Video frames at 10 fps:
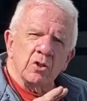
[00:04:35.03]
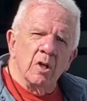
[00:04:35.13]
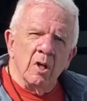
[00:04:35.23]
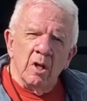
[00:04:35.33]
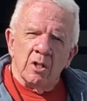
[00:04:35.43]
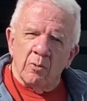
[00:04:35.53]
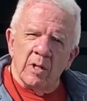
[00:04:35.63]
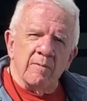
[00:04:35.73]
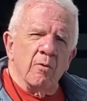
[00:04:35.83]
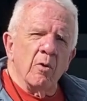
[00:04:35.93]

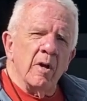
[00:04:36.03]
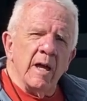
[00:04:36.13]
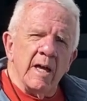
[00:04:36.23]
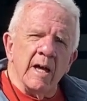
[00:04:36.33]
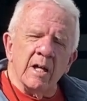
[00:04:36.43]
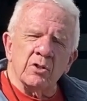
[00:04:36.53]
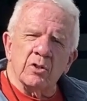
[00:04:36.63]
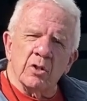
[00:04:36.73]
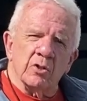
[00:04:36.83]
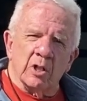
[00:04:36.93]
24 AS
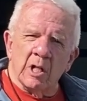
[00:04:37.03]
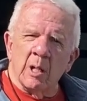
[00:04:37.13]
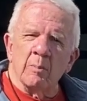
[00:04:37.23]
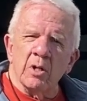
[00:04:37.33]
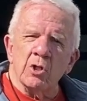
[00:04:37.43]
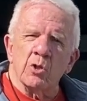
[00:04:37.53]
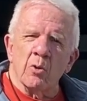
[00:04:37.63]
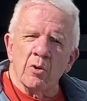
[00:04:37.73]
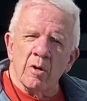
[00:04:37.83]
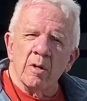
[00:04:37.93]
that's a little bit
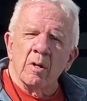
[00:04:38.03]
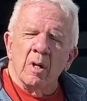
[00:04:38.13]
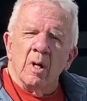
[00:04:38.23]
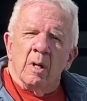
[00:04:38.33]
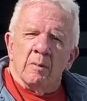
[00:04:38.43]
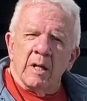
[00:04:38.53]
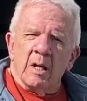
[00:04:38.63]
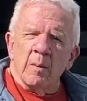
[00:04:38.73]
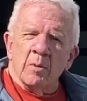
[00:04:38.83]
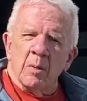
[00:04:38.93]
shorter. They
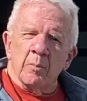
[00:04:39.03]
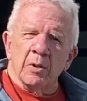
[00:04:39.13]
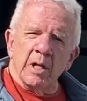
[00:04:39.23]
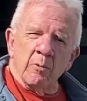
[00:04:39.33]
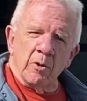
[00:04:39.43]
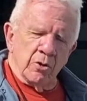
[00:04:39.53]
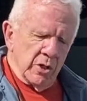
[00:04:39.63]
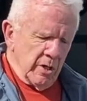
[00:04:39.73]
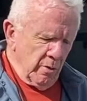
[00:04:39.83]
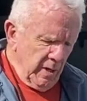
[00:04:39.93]
come complete with
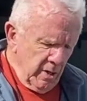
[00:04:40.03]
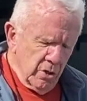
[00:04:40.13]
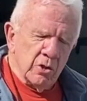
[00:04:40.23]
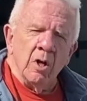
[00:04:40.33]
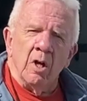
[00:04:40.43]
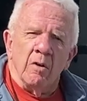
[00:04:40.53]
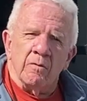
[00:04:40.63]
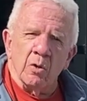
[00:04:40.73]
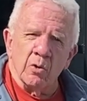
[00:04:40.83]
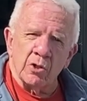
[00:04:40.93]
generators,
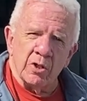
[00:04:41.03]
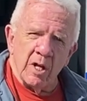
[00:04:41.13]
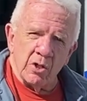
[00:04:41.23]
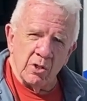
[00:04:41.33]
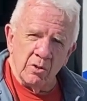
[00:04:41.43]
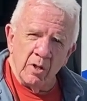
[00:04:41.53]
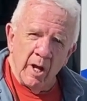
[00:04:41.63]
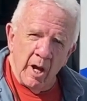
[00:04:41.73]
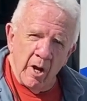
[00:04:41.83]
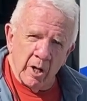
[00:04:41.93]
fuel station,
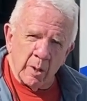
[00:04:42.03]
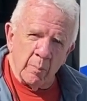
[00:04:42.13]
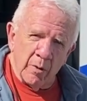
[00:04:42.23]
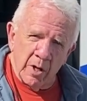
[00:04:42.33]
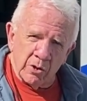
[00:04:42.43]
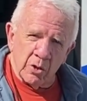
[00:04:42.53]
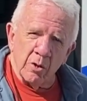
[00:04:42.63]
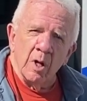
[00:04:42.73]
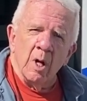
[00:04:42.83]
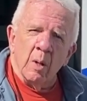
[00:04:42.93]
air compressor,
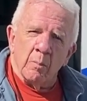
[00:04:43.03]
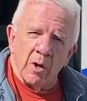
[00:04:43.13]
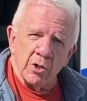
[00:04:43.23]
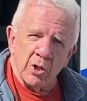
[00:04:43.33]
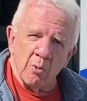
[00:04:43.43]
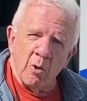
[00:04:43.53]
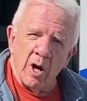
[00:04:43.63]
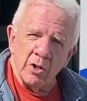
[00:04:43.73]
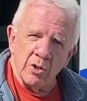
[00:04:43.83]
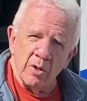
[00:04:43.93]
pressure
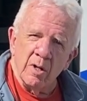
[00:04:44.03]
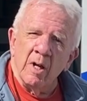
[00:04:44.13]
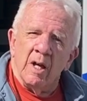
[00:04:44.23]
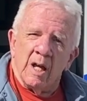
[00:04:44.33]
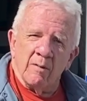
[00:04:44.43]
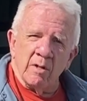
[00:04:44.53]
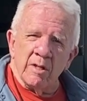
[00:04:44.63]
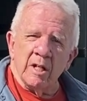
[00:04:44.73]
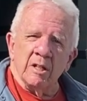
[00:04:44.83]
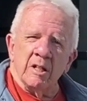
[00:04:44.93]
washer,
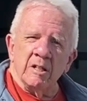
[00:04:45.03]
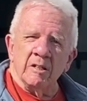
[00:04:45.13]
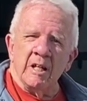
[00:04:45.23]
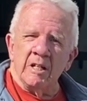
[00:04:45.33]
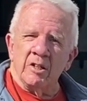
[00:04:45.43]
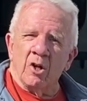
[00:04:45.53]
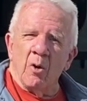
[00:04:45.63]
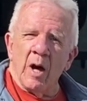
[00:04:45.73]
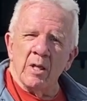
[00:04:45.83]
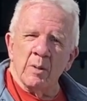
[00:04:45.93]
everything that you need to
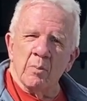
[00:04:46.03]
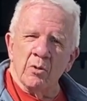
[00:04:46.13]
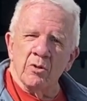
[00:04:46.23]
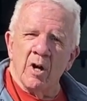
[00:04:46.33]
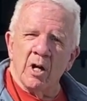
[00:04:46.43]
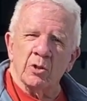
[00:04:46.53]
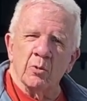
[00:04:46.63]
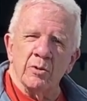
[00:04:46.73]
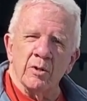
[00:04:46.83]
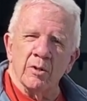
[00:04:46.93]
go out in the boondocks
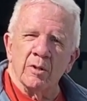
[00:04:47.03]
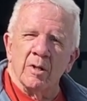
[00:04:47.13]
with your